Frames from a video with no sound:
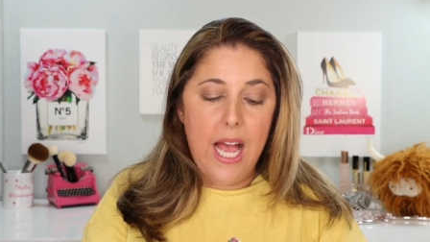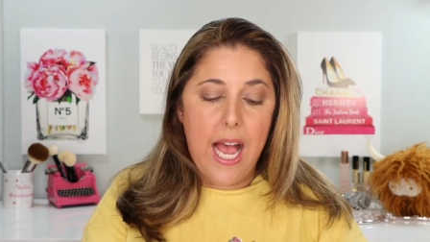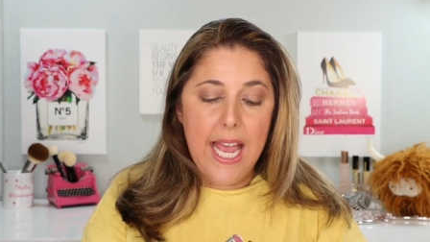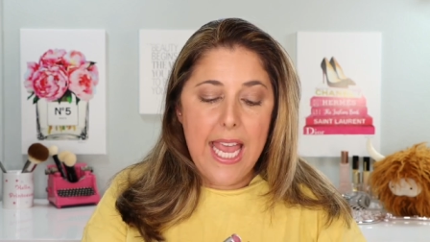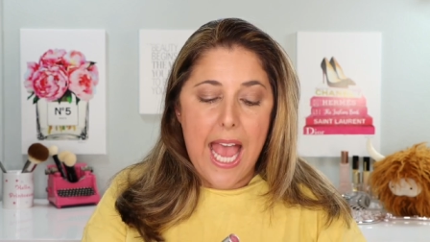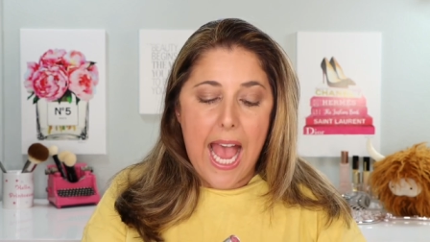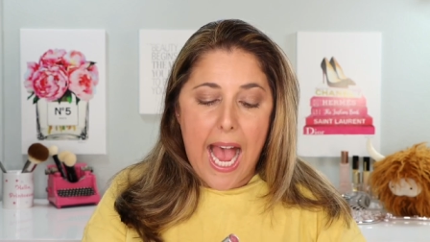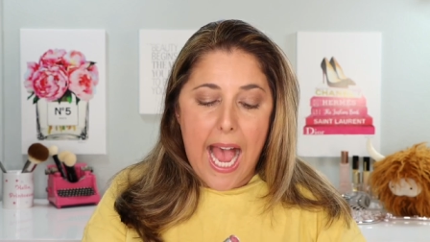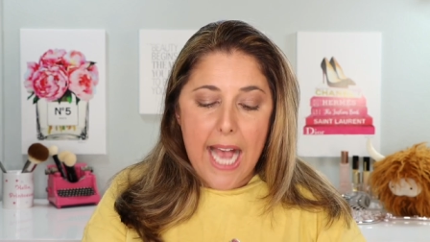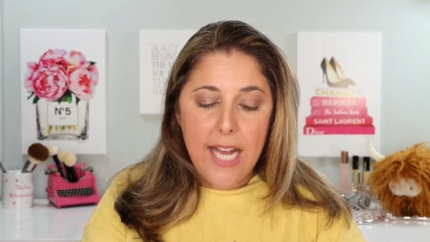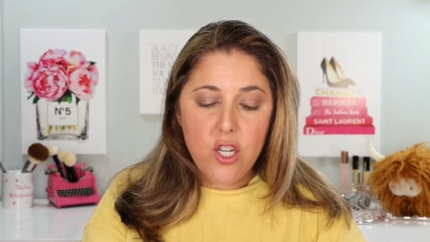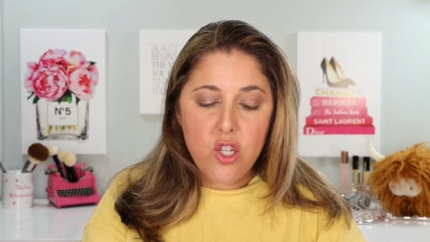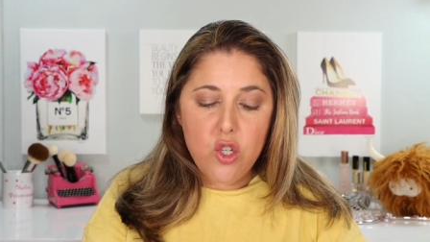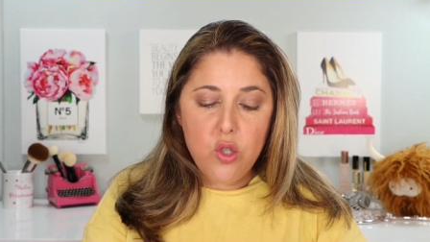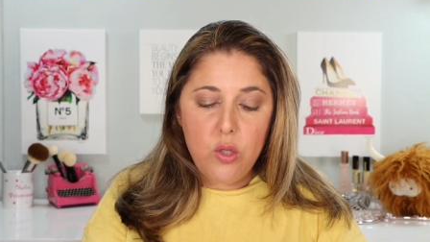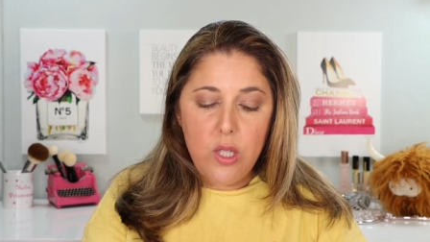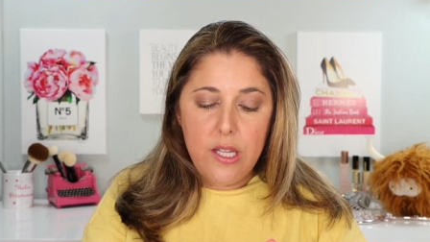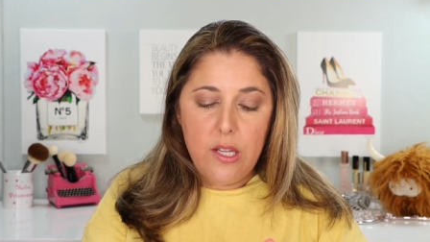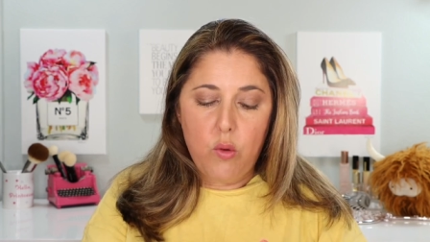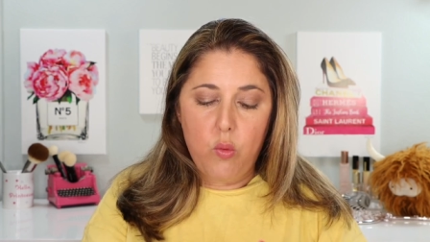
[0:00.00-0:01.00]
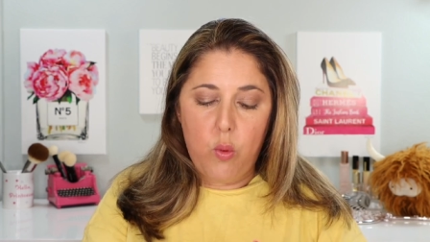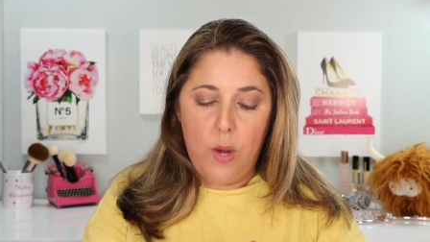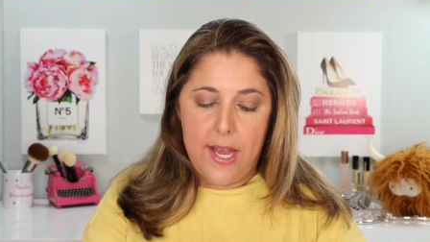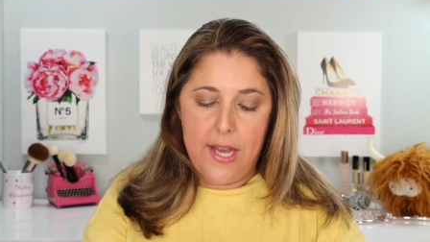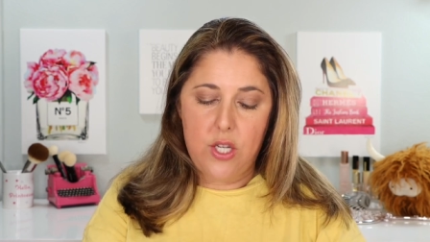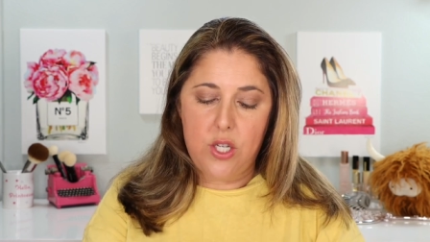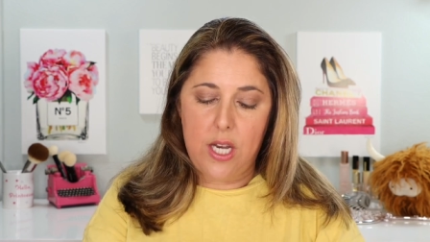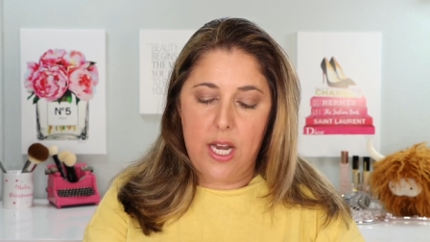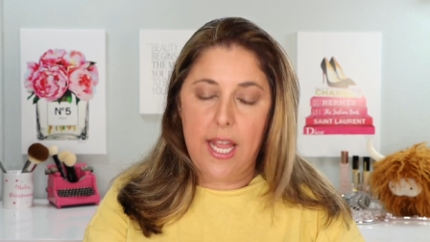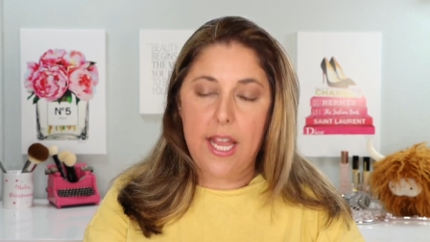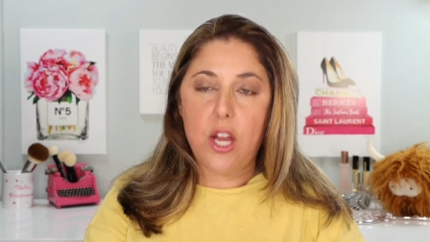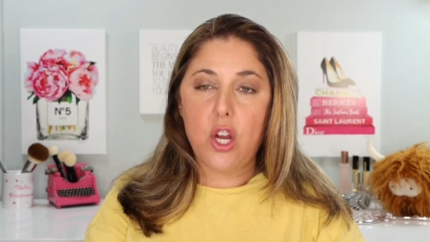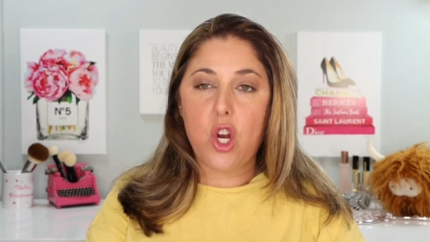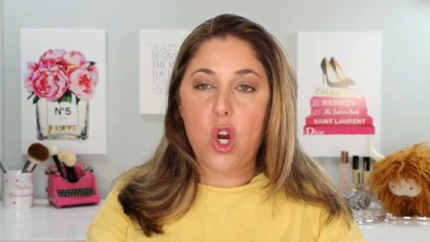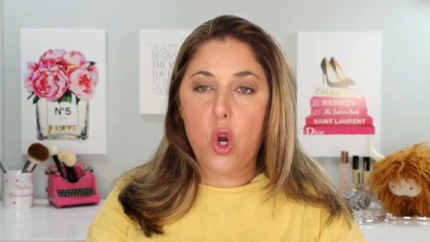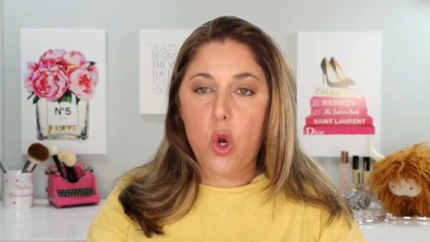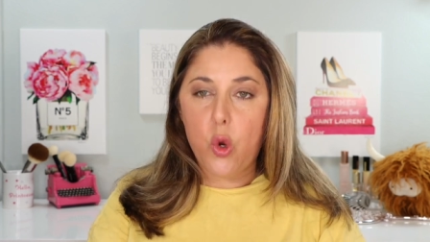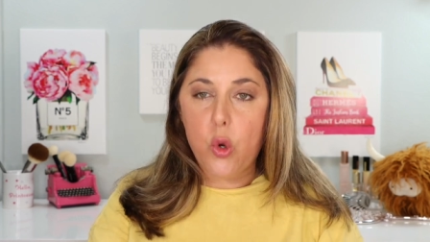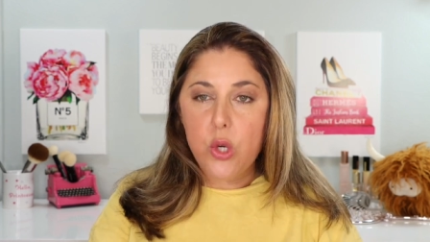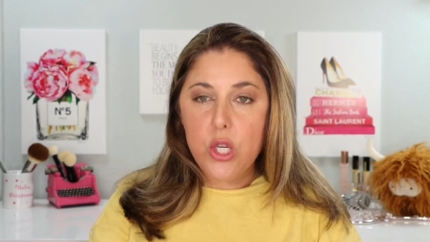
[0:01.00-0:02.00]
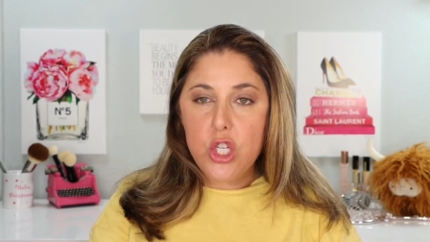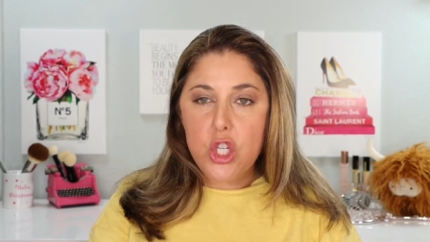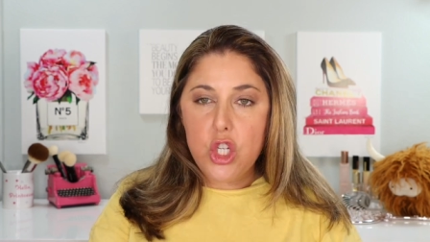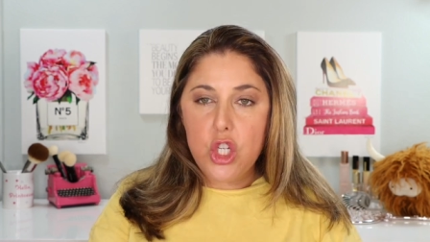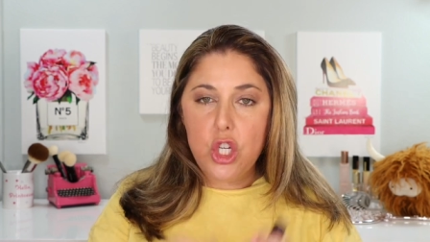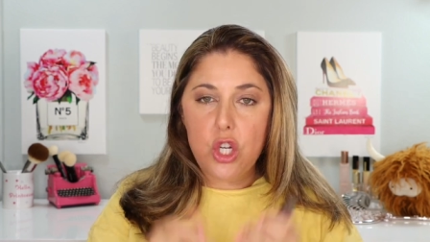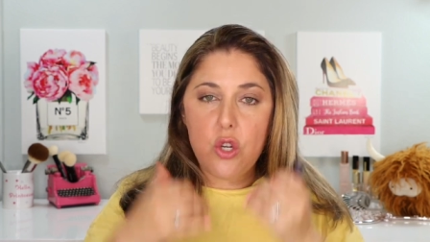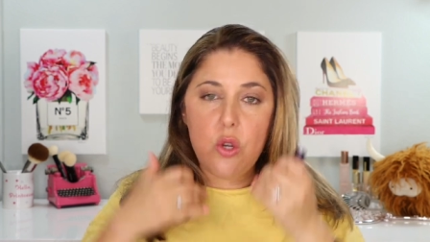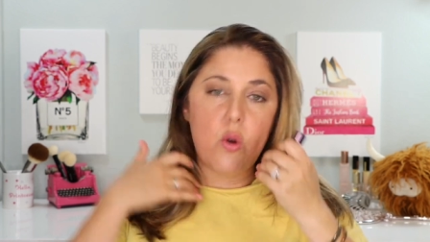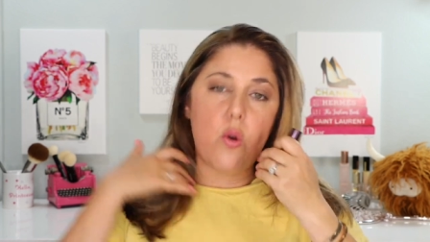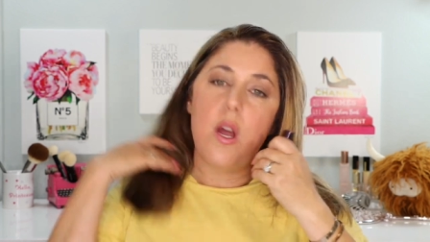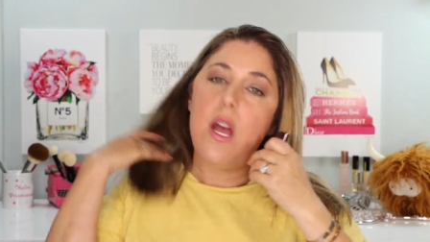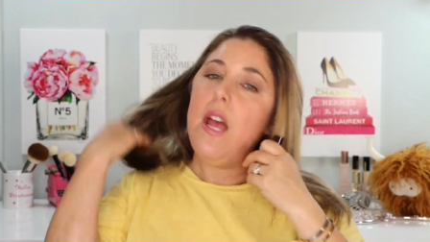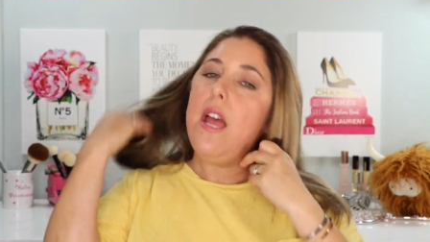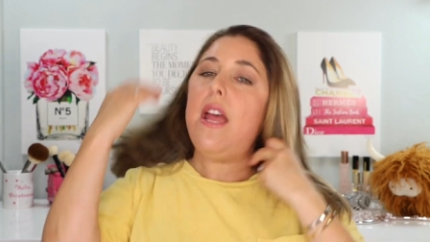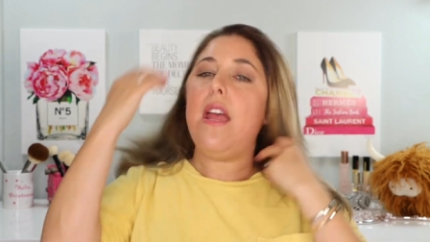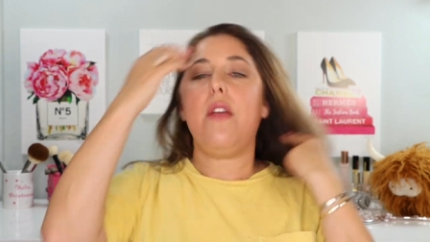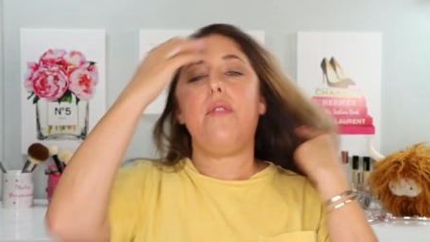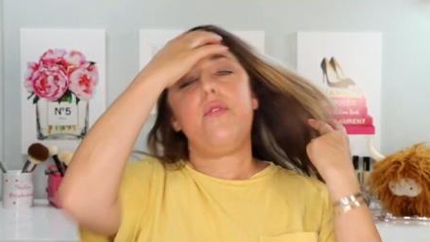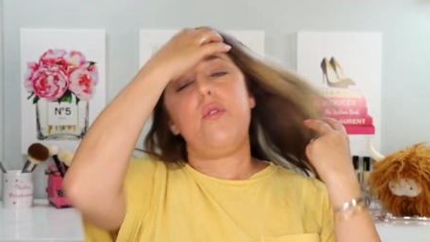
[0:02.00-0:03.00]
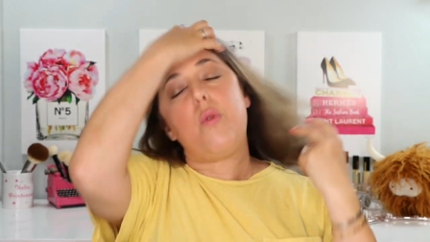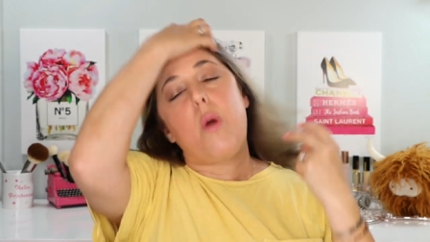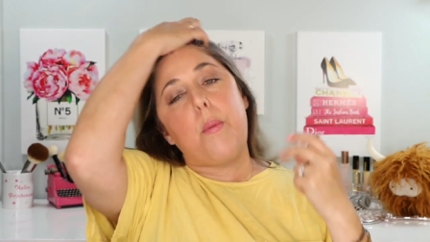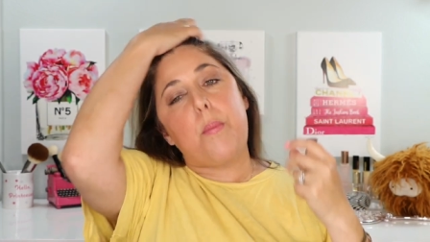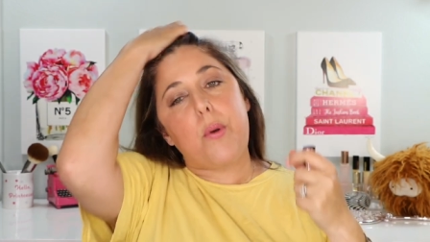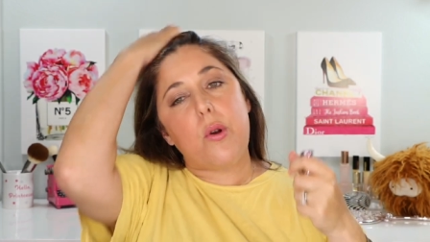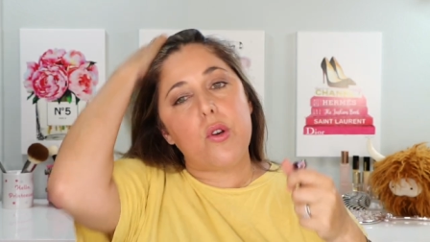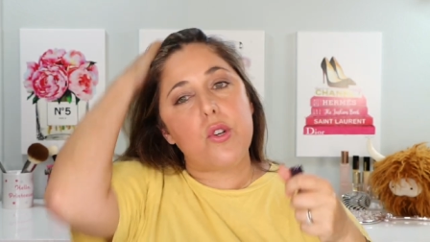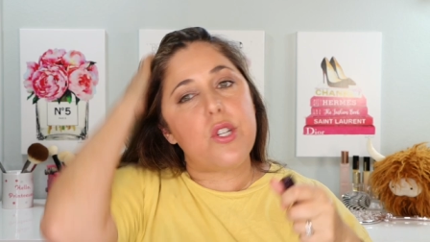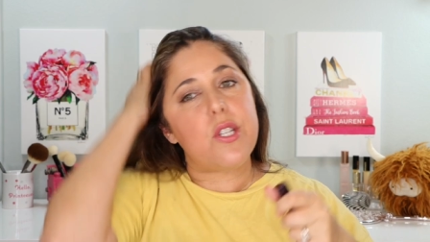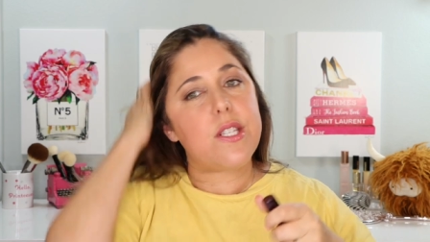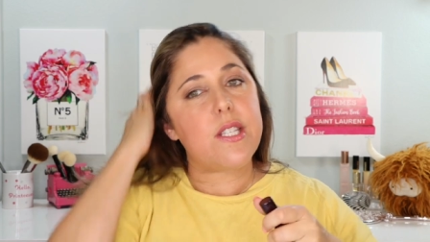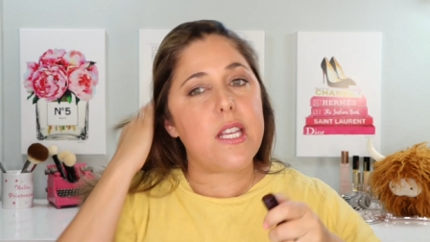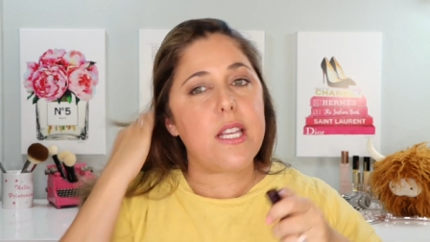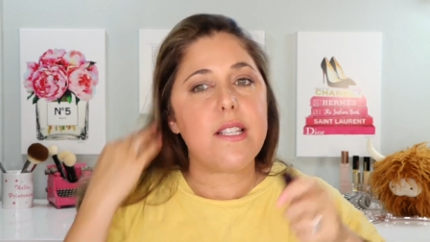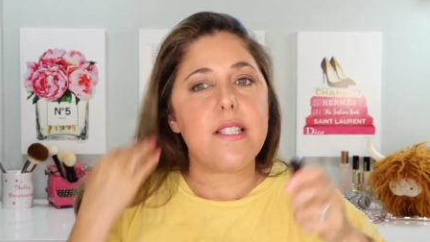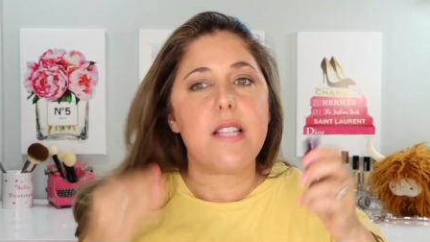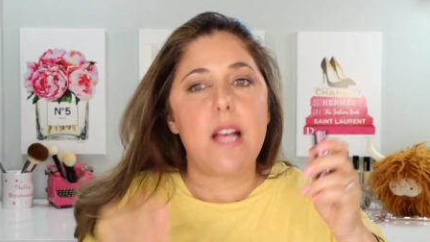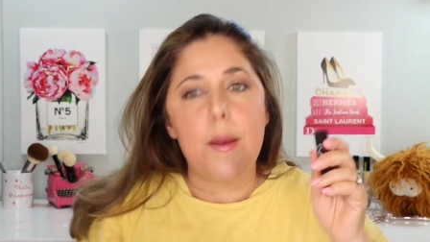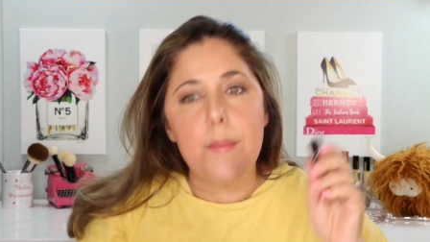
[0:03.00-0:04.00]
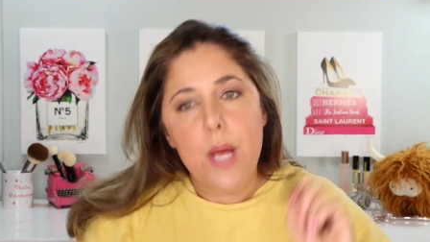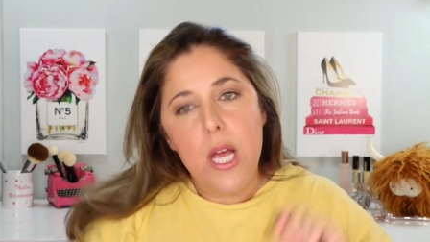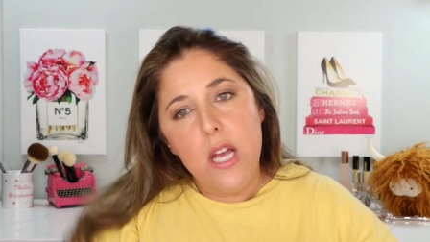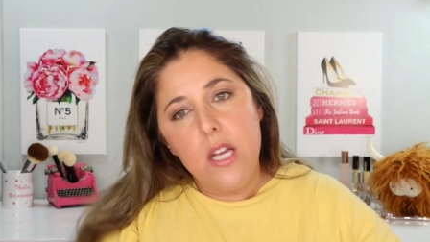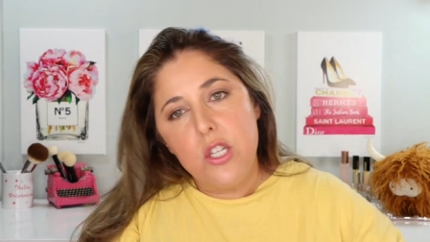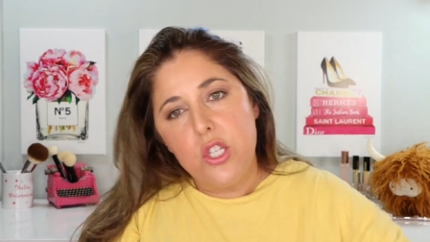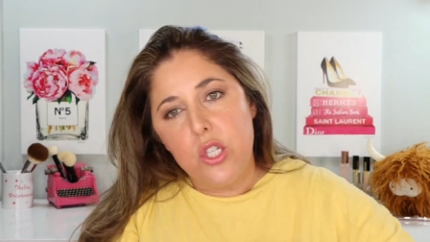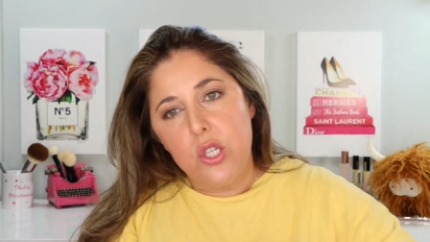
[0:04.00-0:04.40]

I actually wish, and I encourage you, if you are purchasing some,